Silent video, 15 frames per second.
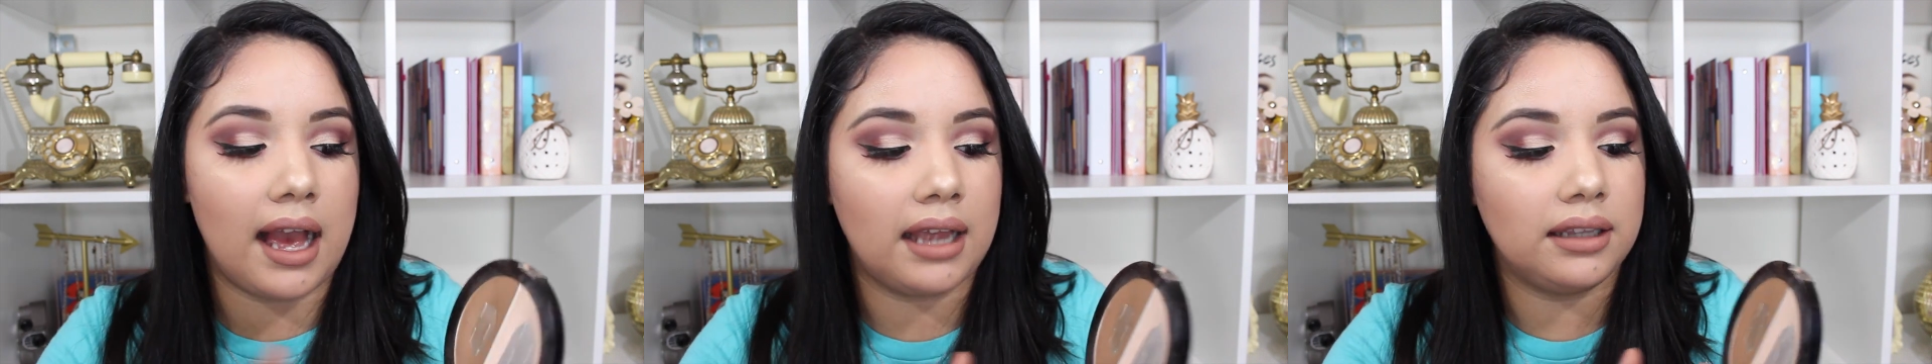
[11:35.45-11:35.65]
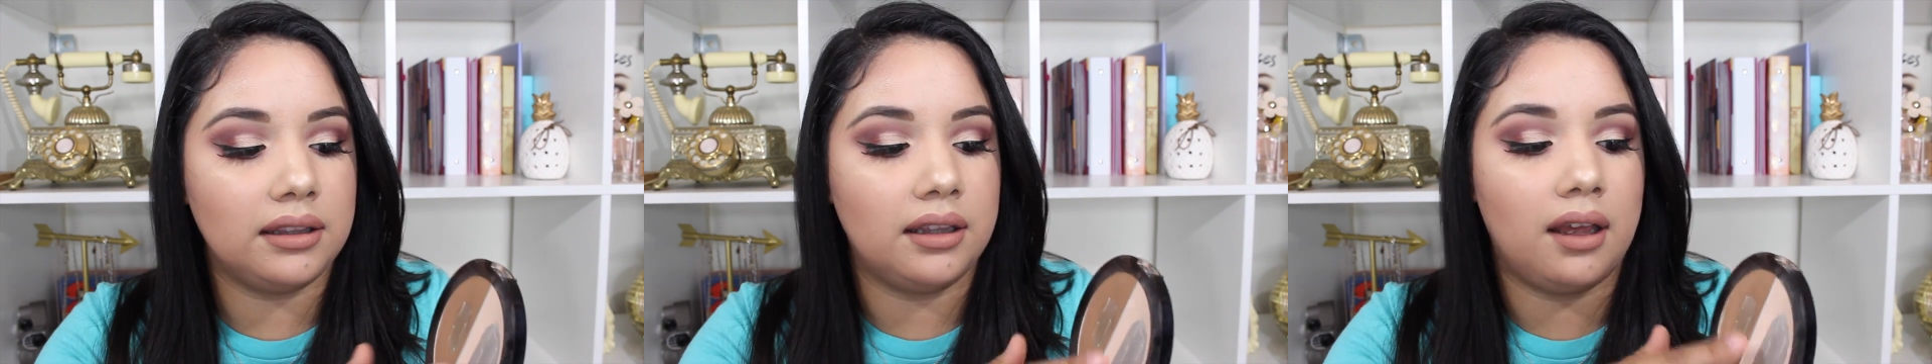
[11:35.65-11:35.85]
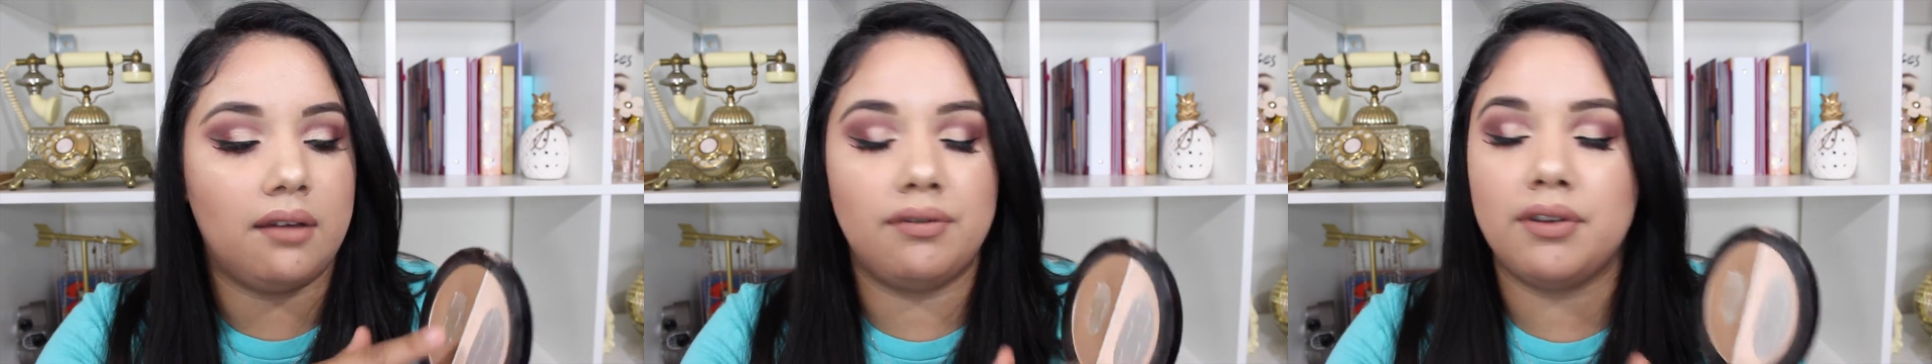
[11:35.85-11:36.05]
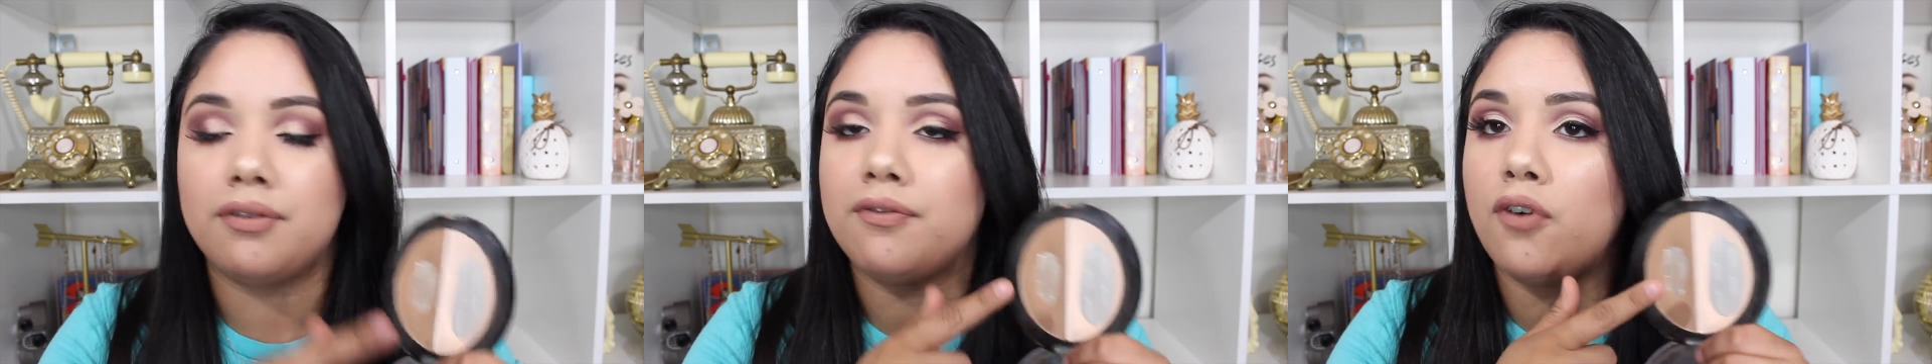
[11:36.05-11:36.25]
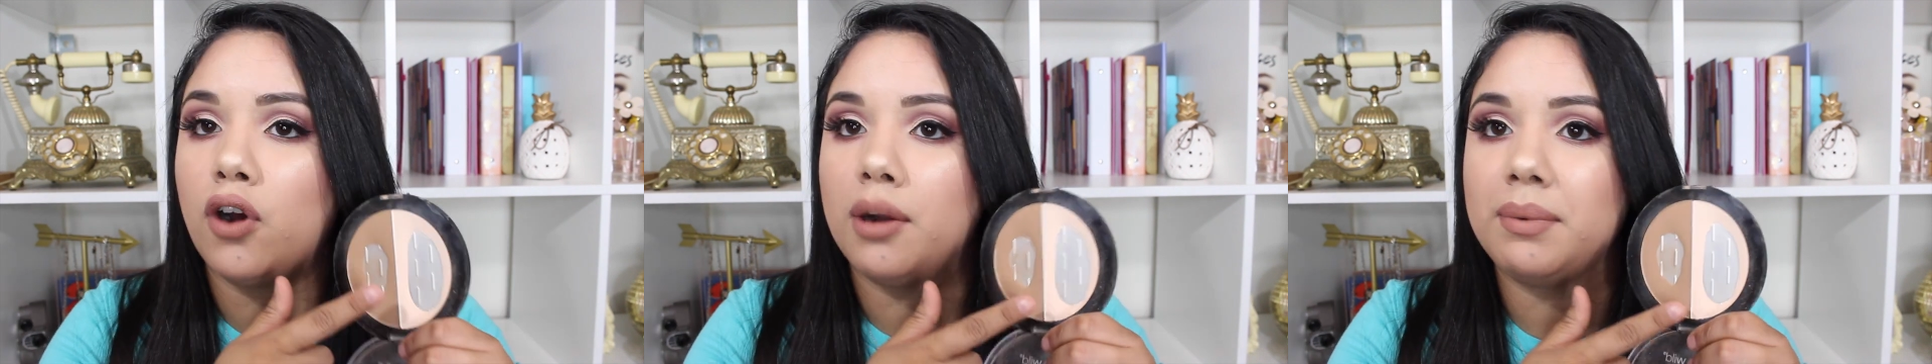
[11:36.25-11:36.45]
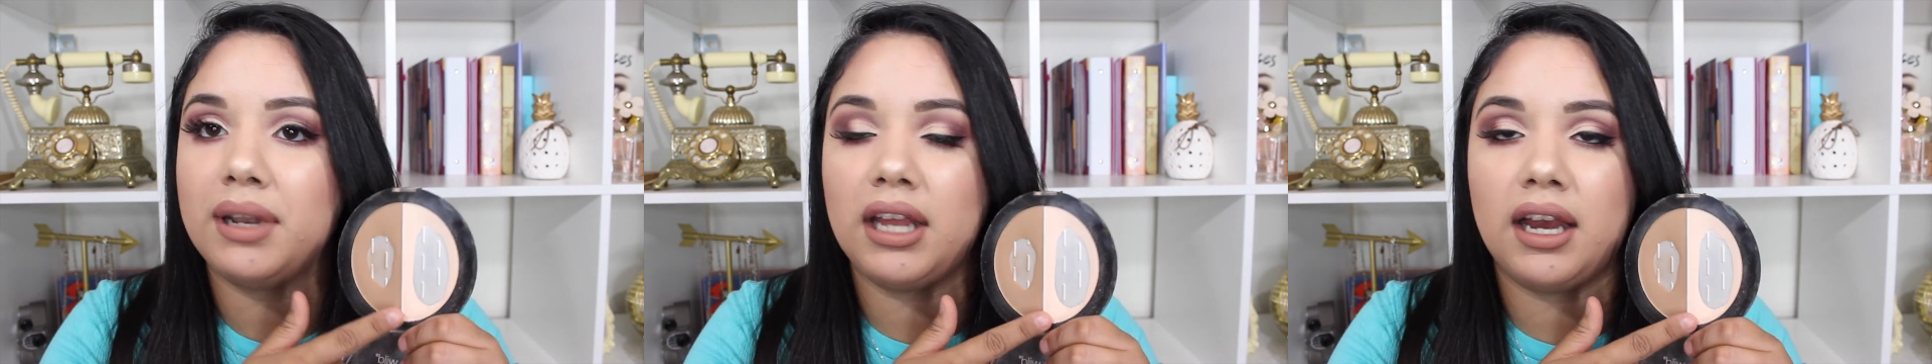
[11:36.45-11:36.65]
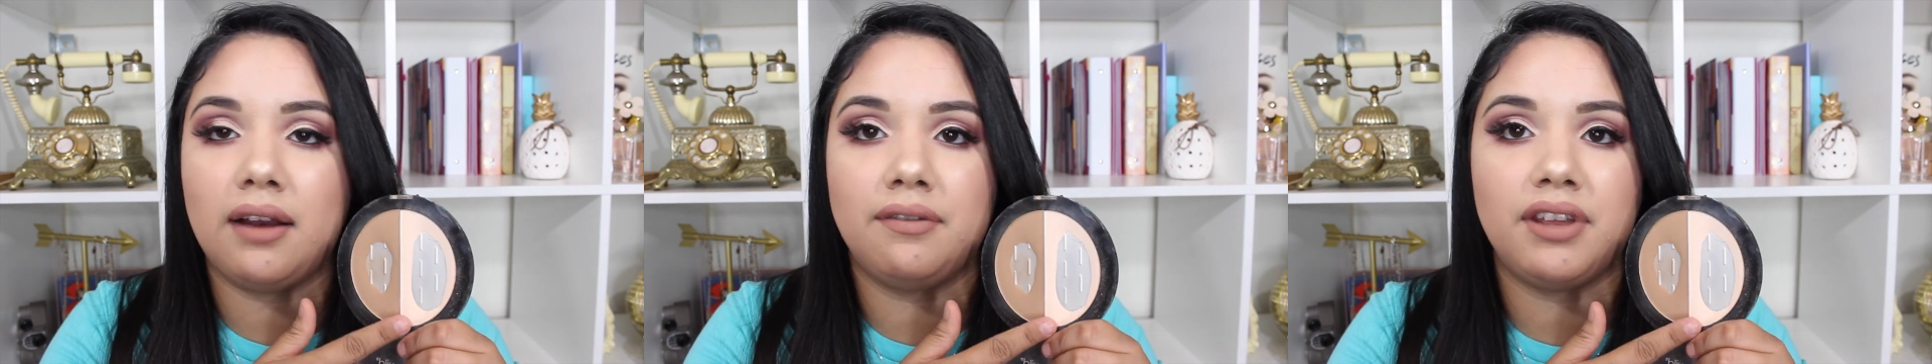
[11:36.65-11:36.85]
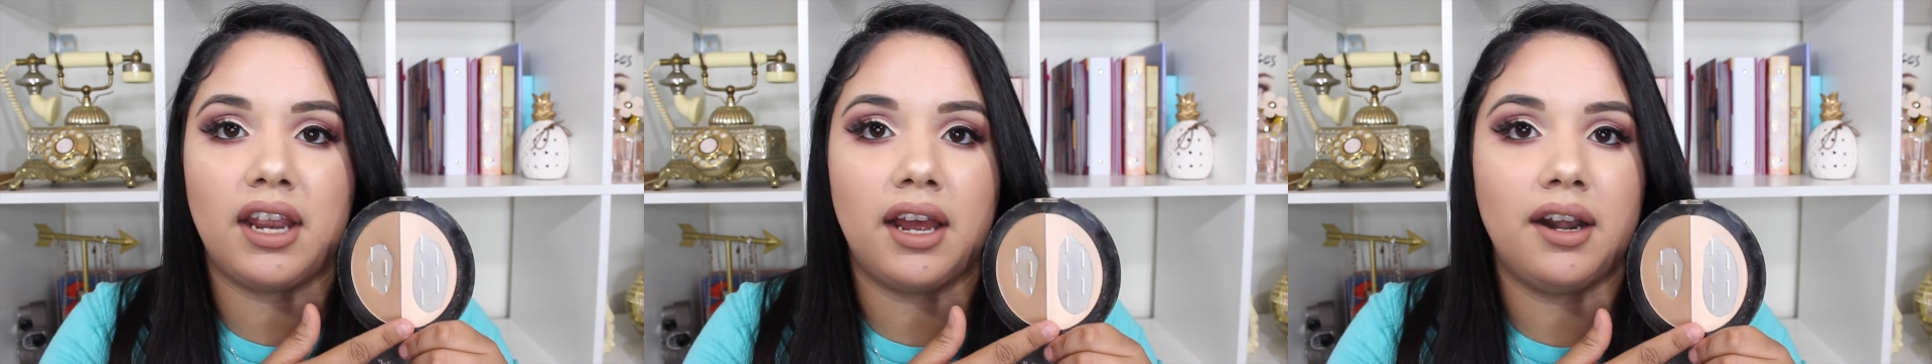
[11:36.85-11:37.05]
I love the
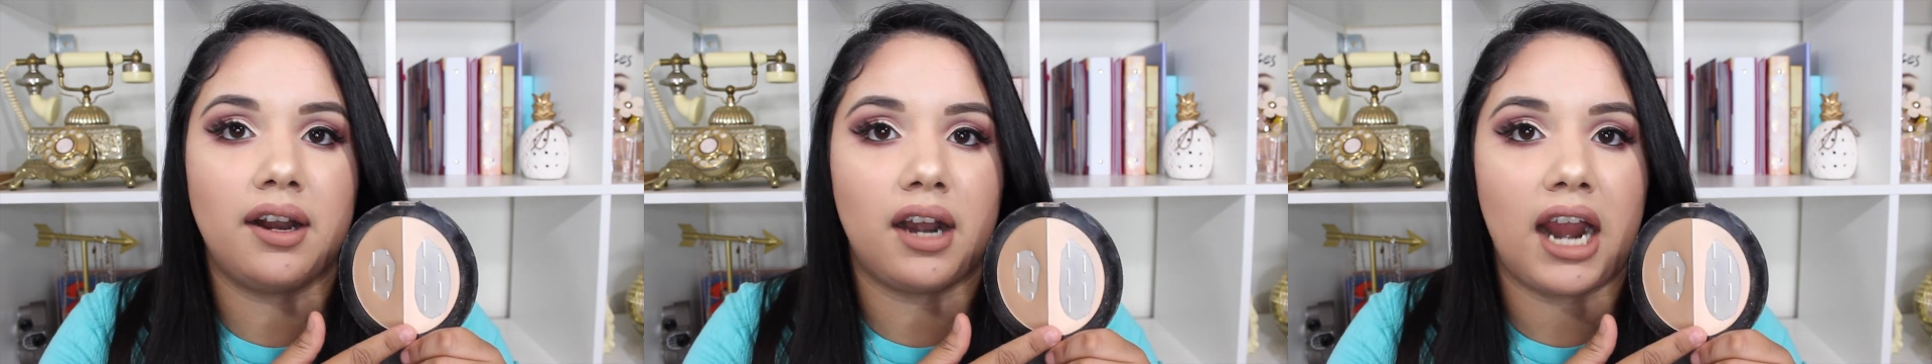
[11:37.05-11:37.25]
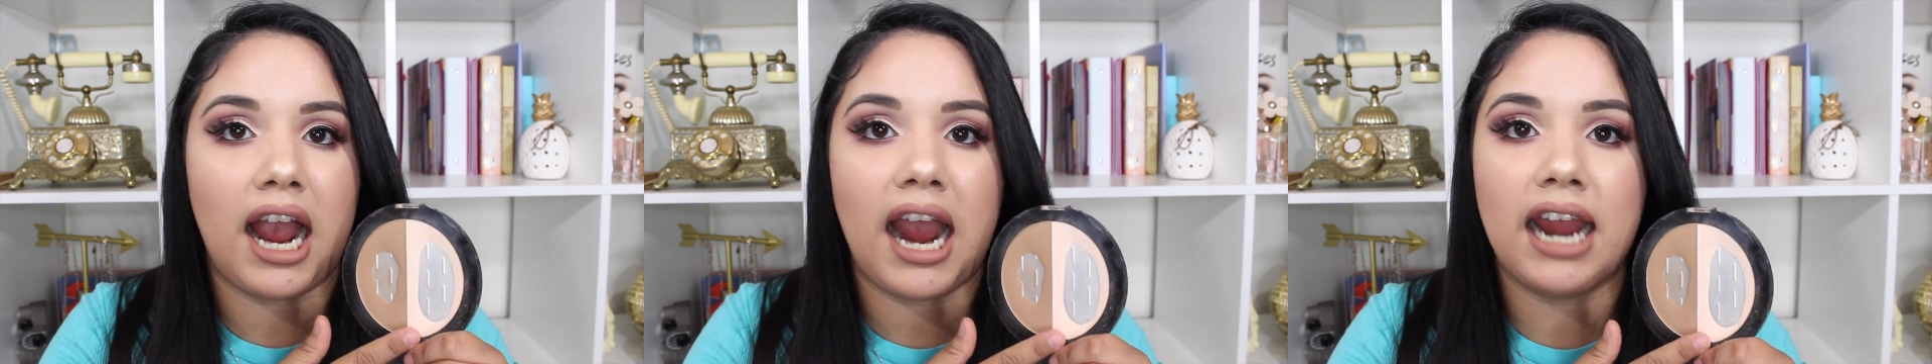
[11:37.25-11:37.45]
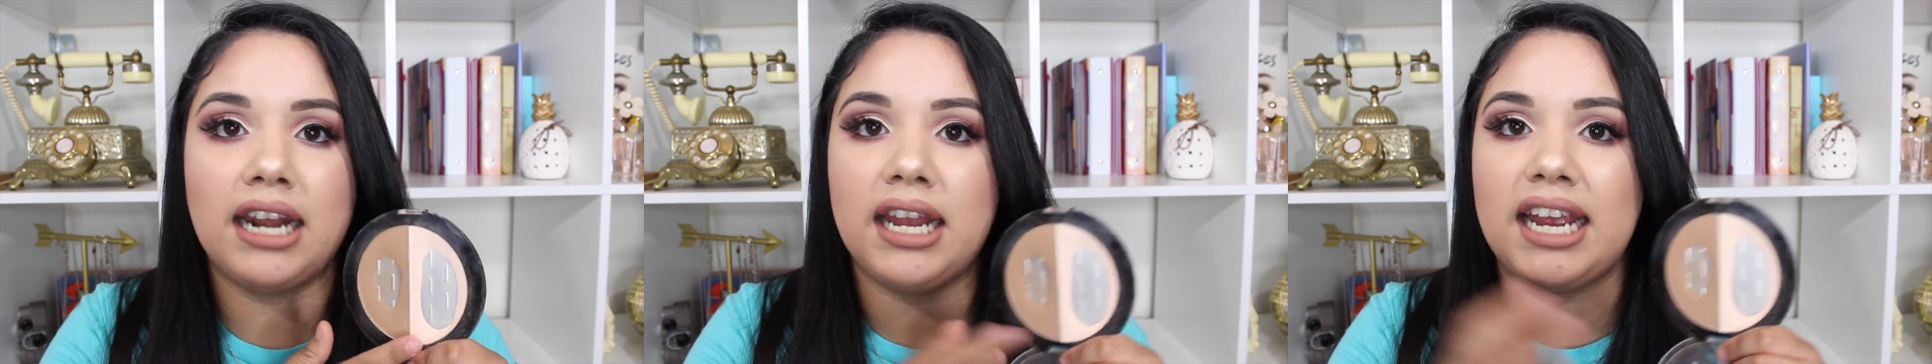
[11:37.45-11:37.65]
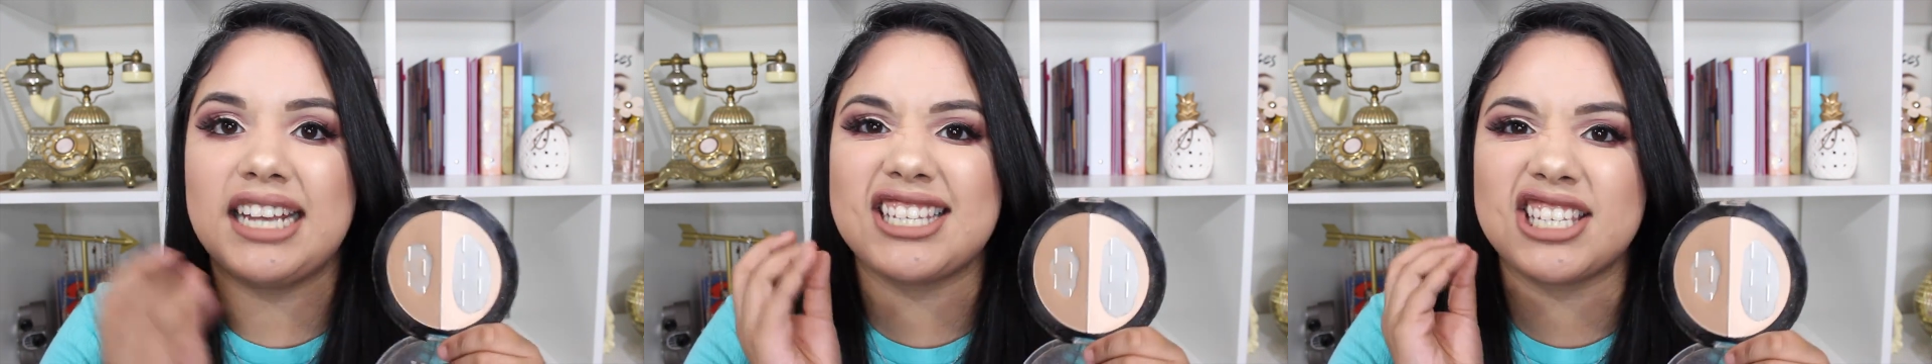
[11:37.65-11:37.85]
formula of the under eye highlight.